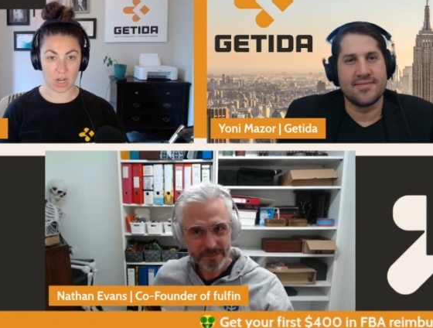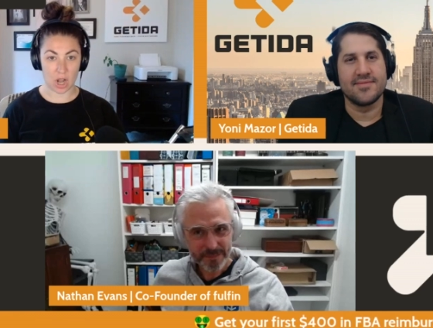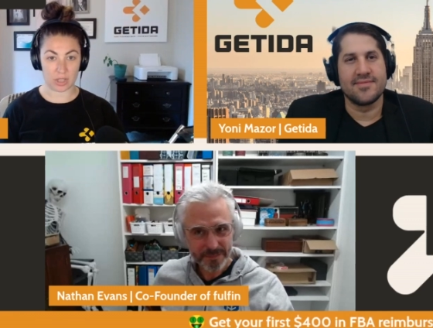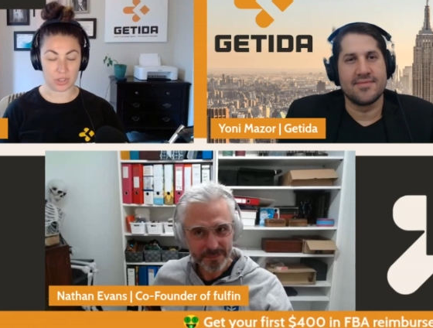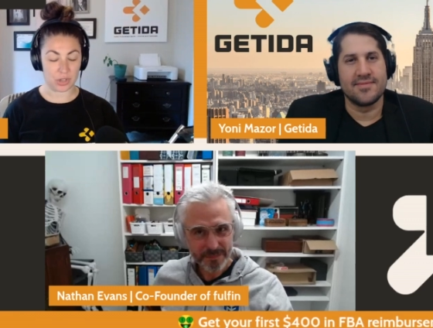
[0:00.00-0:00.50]

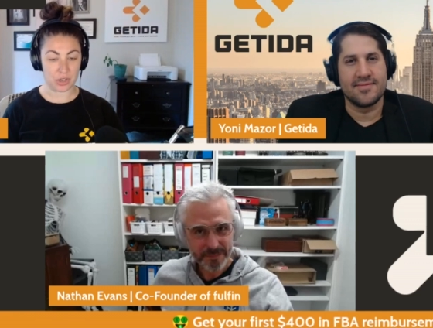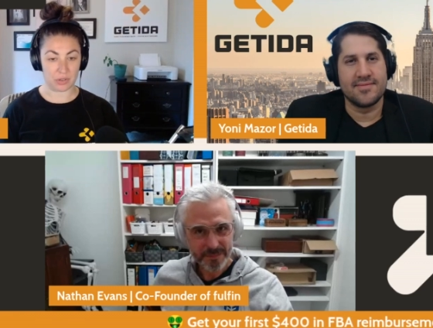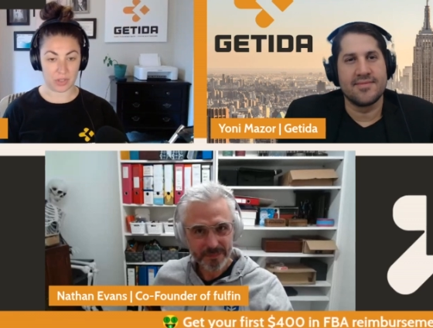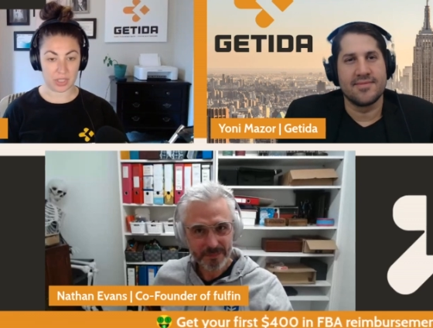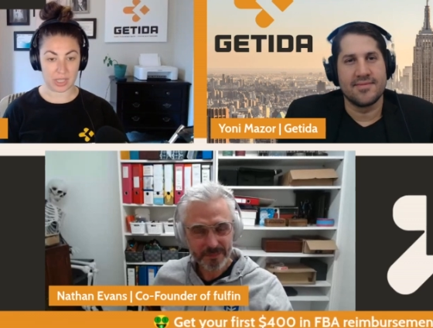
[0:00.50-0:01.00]
Speaker 1: college or in
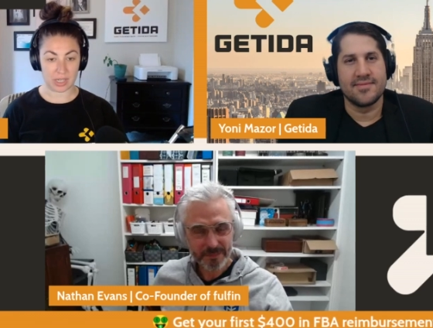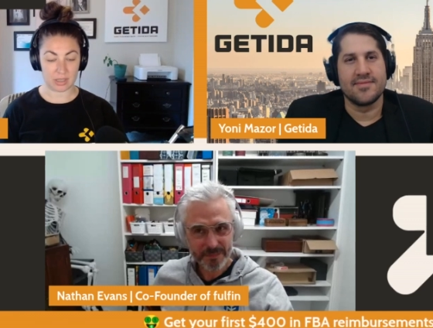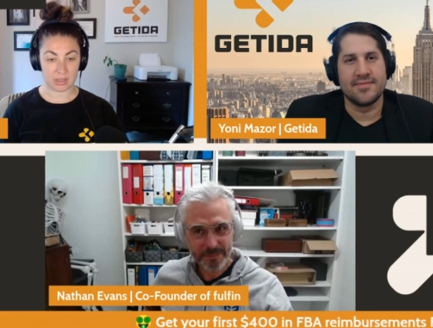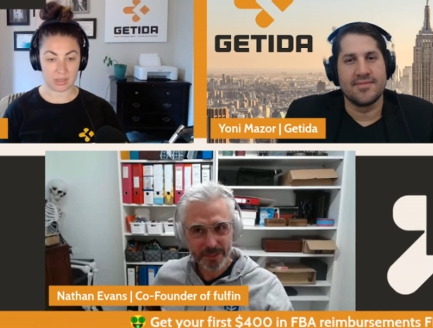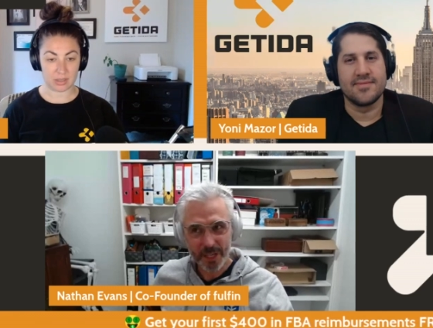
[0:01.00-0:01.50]
university?
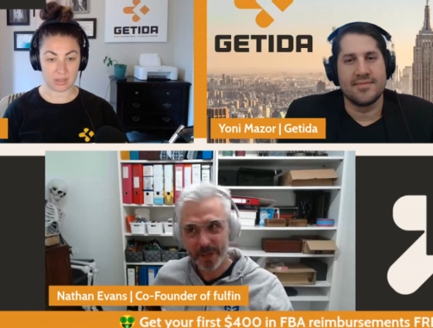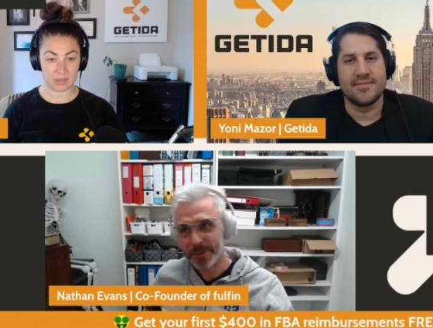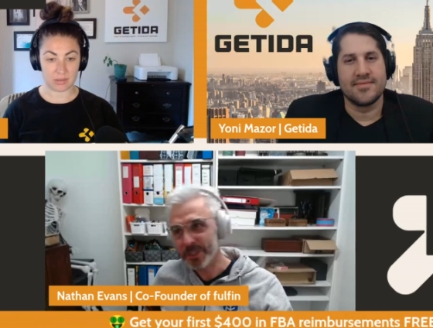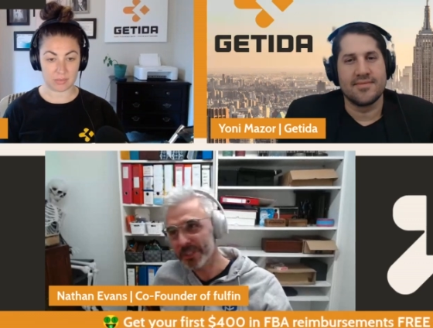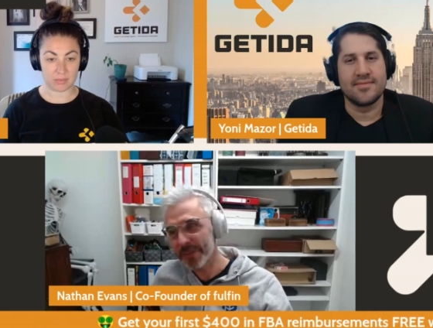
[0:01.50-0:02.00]
Speaker 2: I
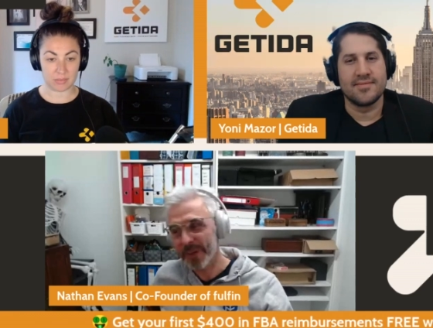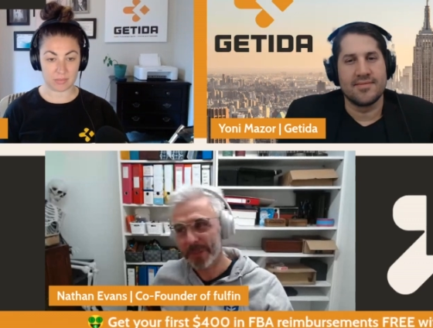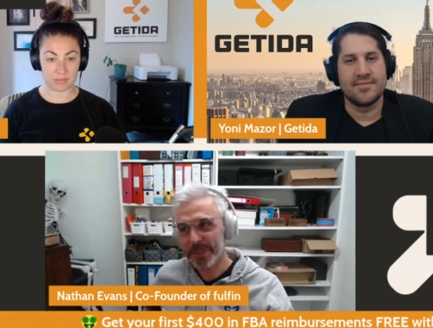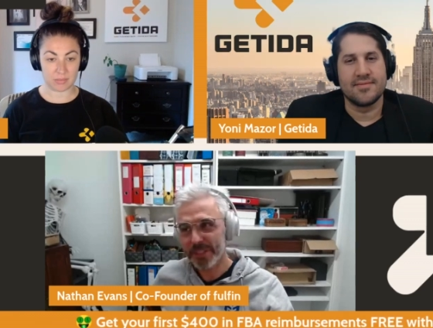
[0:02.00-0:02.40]
was a seven. I'm a